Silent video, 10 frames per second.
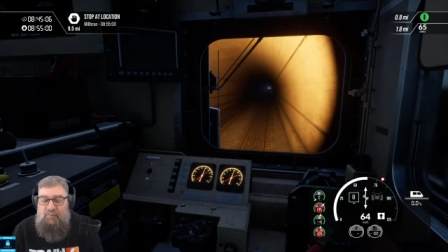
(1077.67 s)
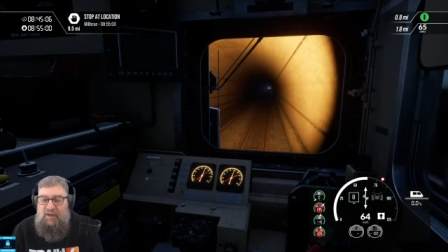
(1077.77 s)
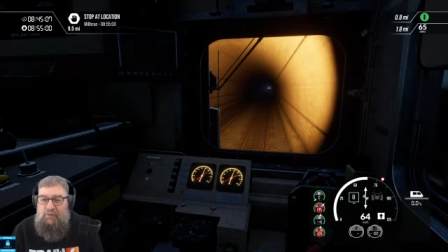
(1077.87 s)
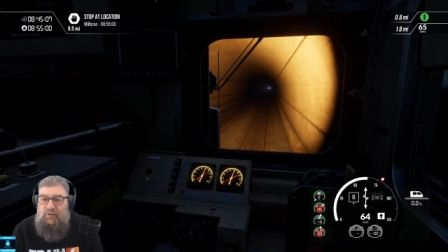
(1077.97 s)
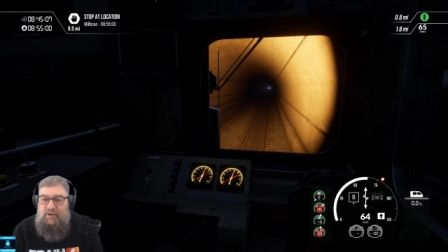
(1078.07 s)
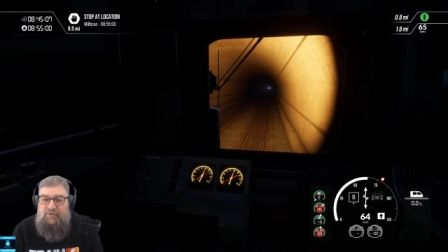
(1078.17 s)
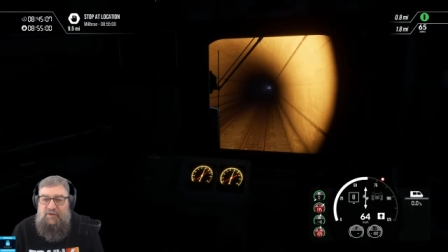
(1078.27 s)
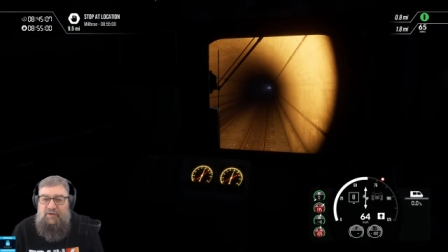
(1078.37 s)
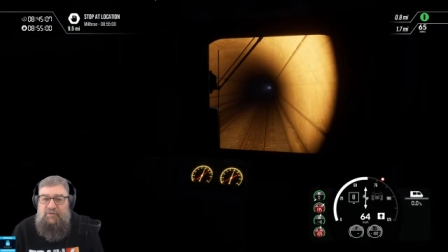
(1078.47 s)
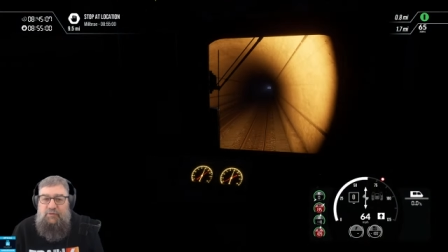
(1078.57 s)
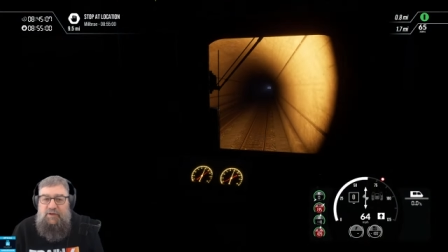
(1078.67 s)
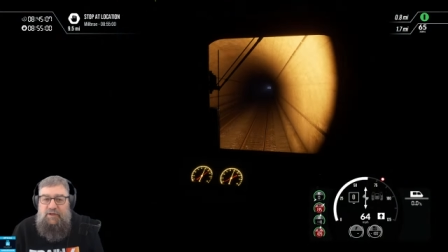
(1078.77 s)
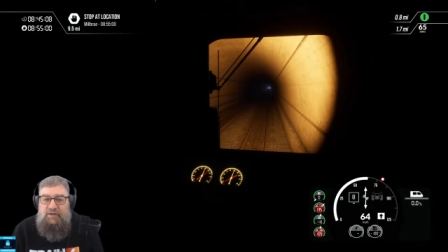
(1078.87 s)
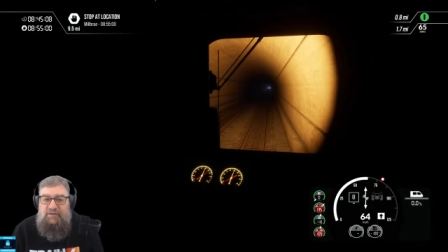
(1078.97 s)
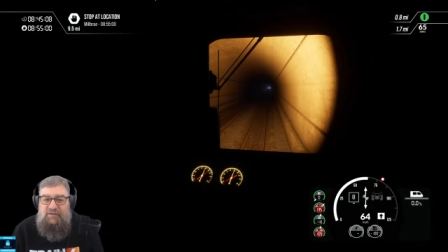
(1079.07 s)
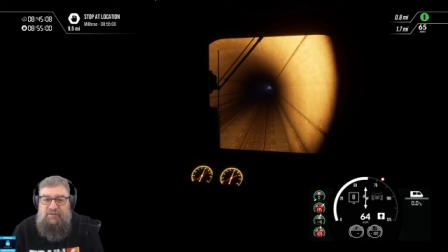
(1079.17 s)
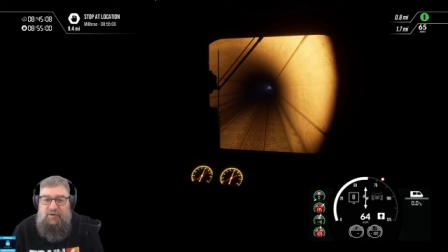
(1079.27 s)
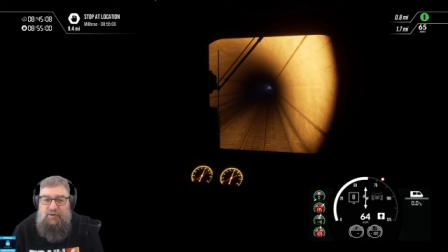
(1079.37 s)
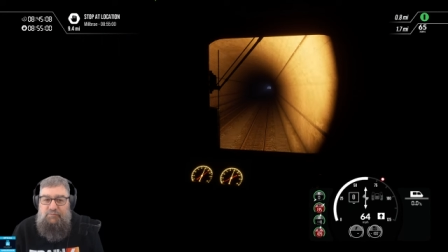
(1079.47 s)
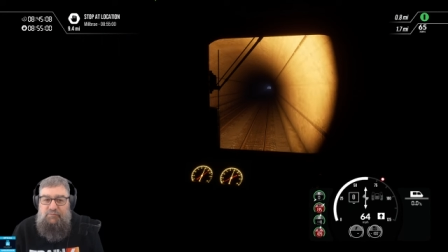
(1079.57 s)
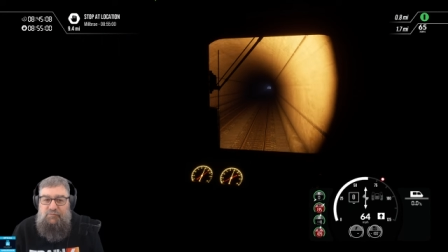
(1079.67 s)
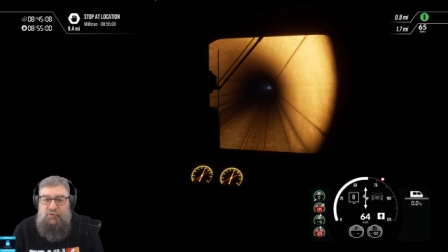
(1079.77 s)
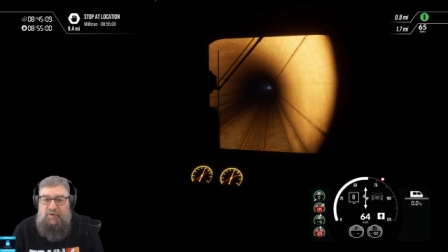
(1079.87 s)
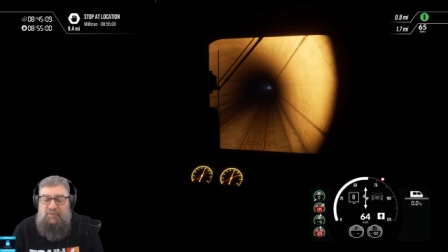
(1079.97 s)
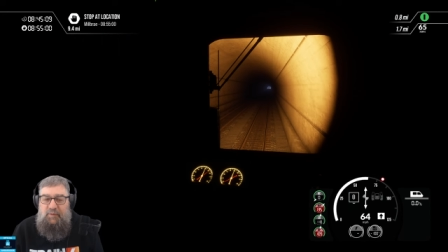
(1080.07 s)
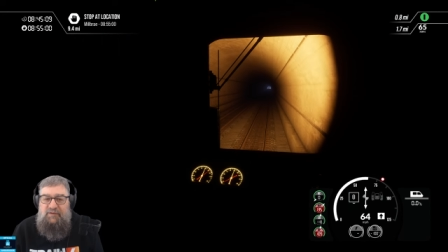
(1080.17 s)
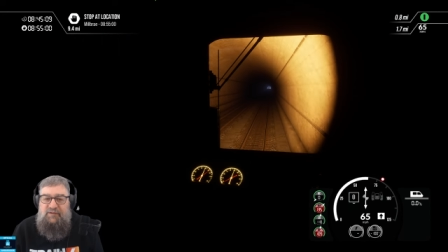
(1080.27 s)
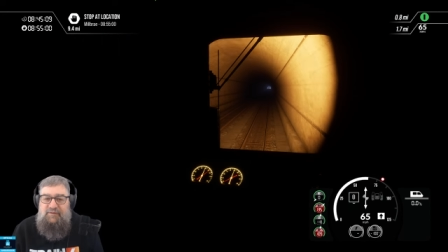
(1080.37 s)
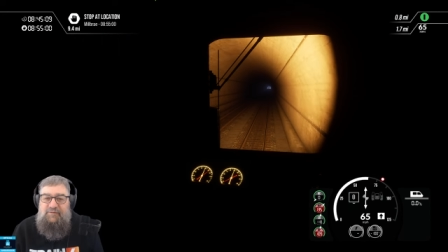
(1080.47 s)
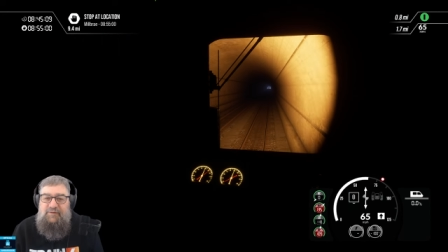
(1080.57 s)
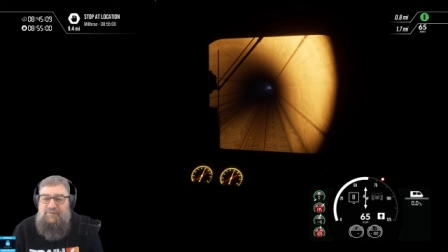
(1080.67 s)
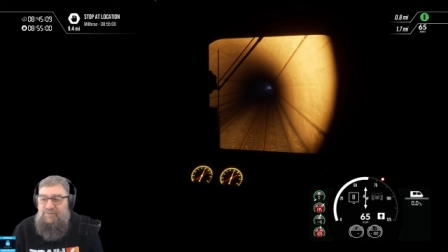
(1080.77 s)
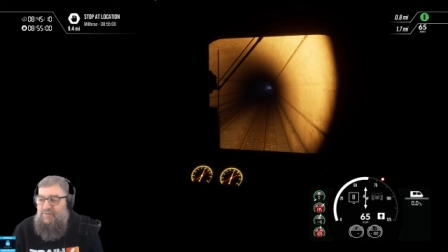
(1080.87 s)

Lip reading: The other thing you said is you think it's too expensive.